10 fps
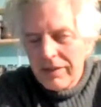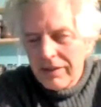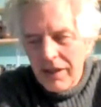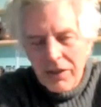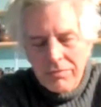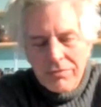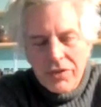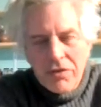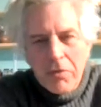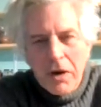I think
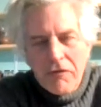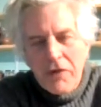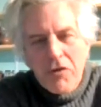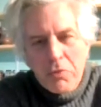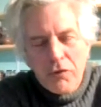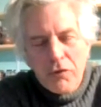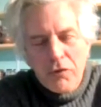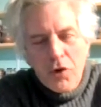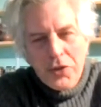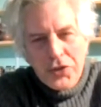some of my favorite
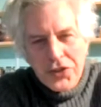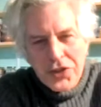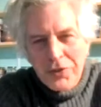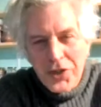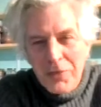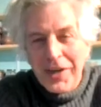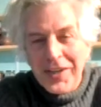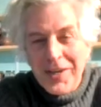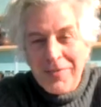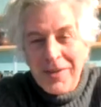performances, there was nobody
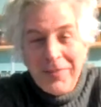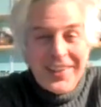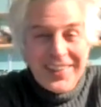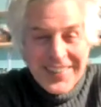there but me.